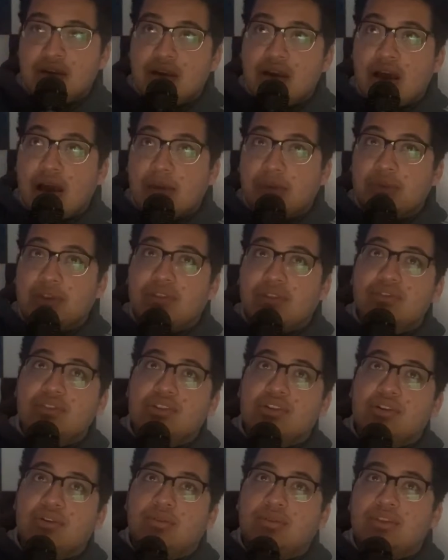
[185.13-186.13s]
I believe it
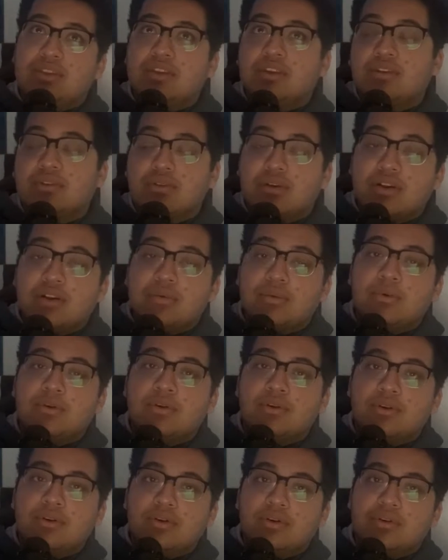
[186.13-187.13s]
started with the Incredible
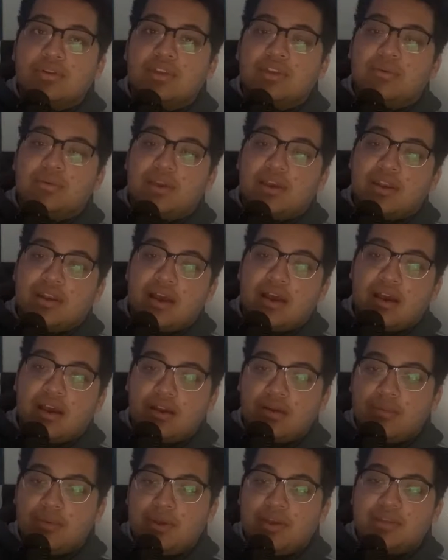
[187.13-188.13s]
Hulk, then we had Iron
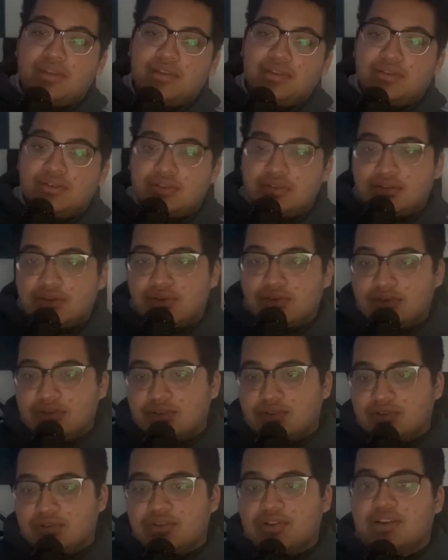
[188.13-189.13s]
Man, then so
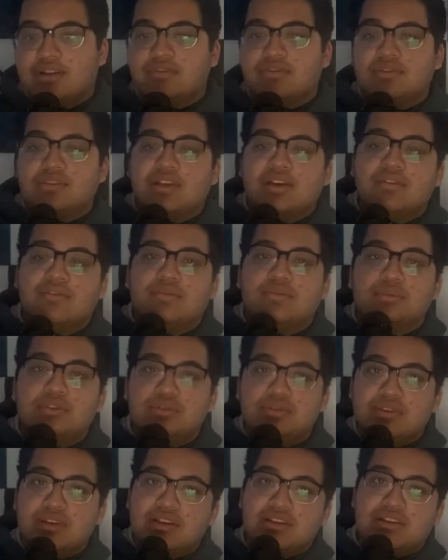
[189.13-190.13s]
on after that from
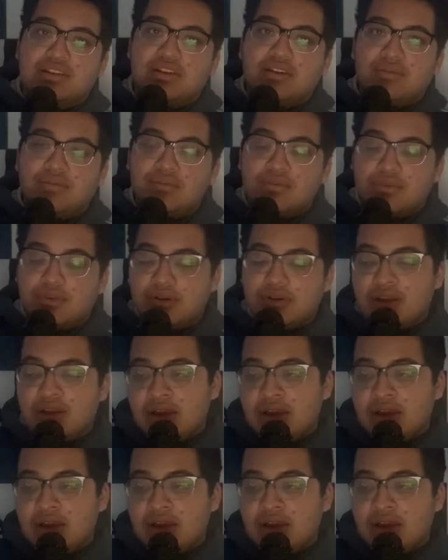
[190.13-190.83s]
2008 forward.